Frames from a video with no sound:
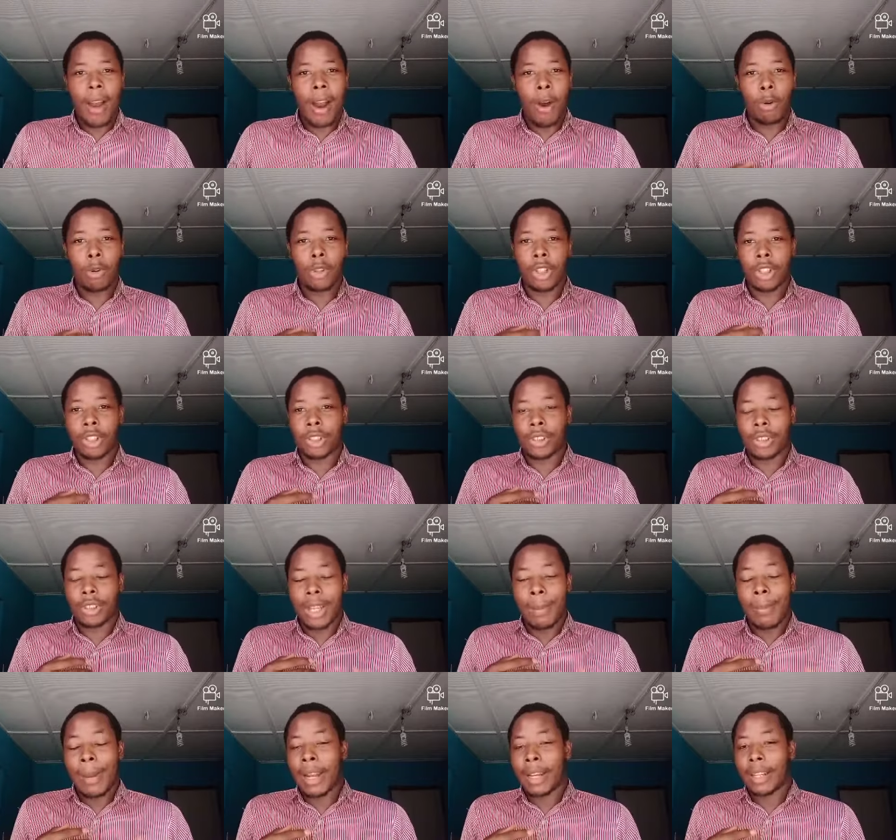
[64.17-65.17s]
I will
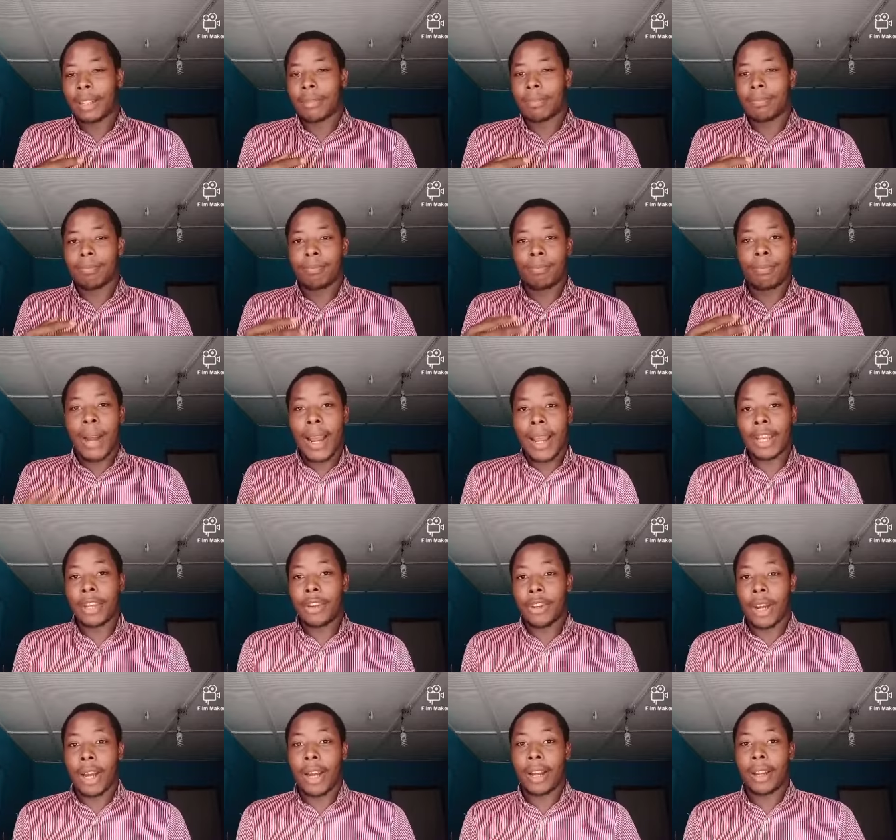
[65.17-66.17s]
just, I might buy a
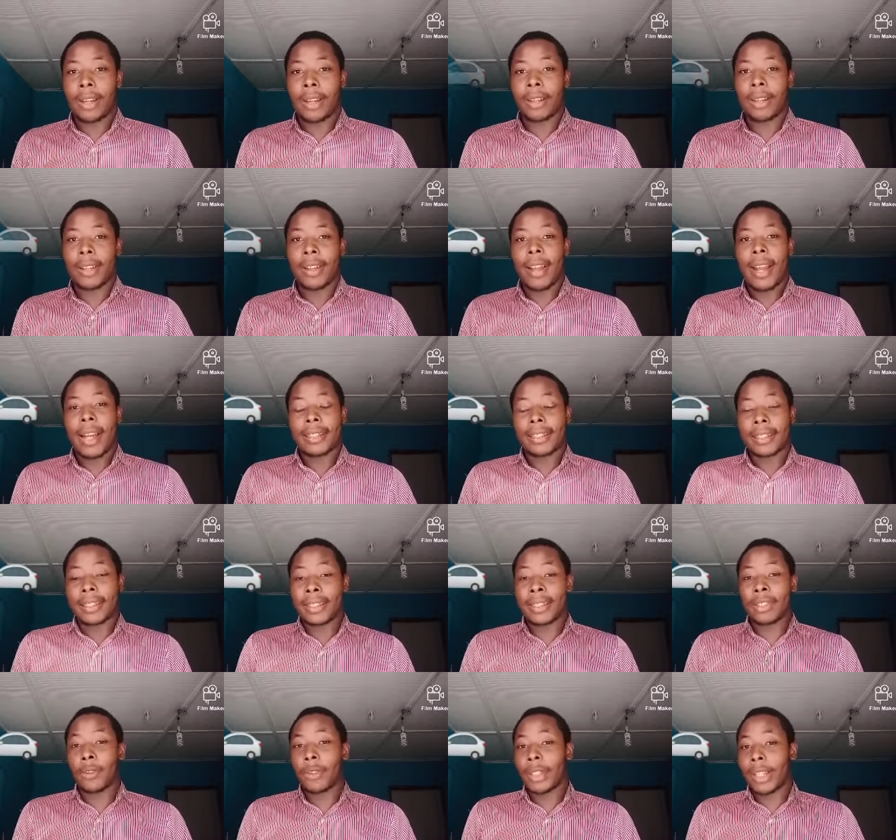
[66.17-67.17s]
new car and
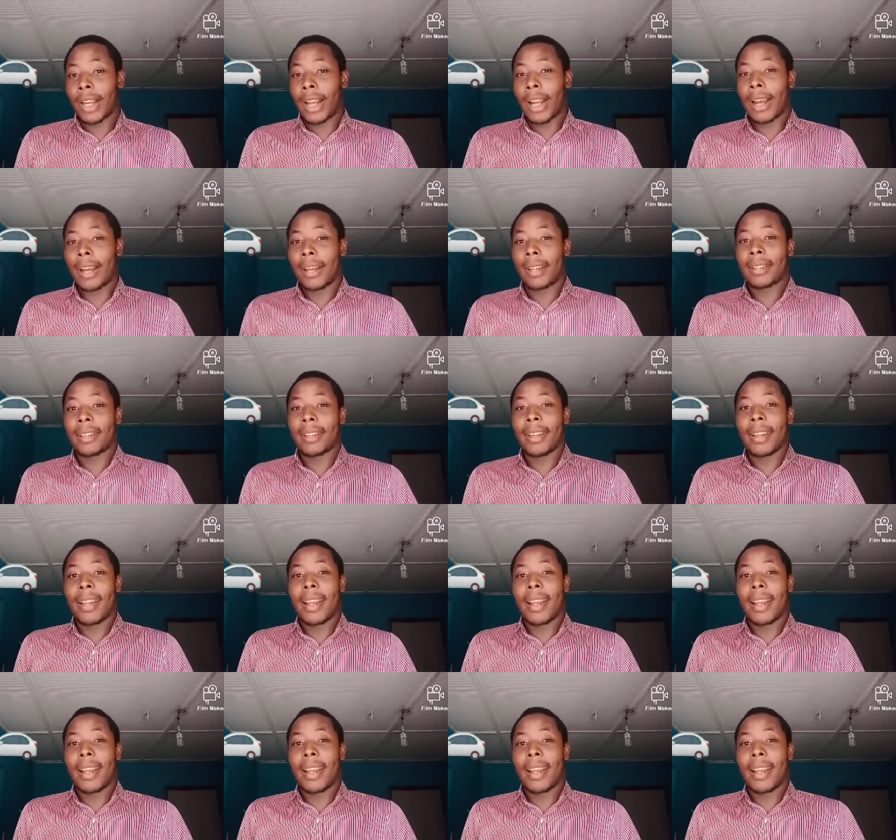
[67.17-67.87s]
sit on the car